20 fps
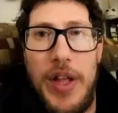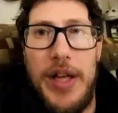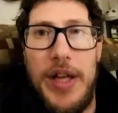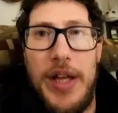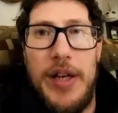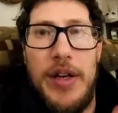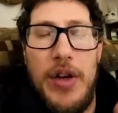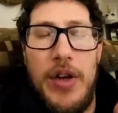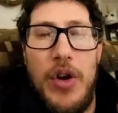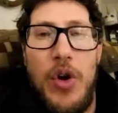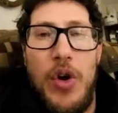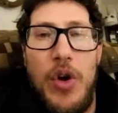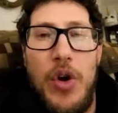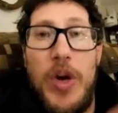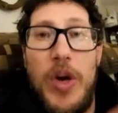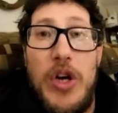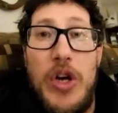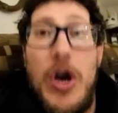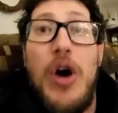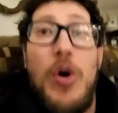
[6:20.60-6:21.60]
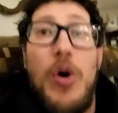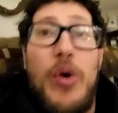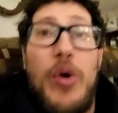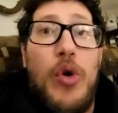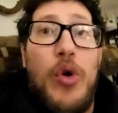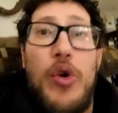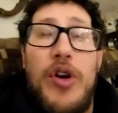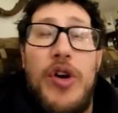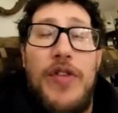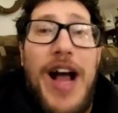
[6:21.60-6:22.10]
that we know
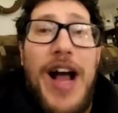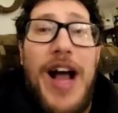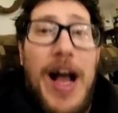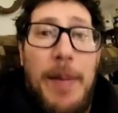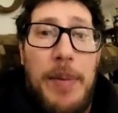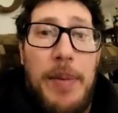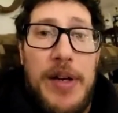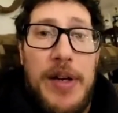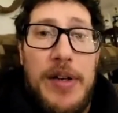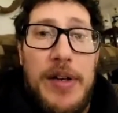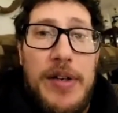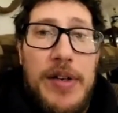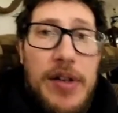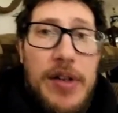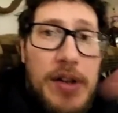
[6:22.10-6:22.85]
couldn't have happened,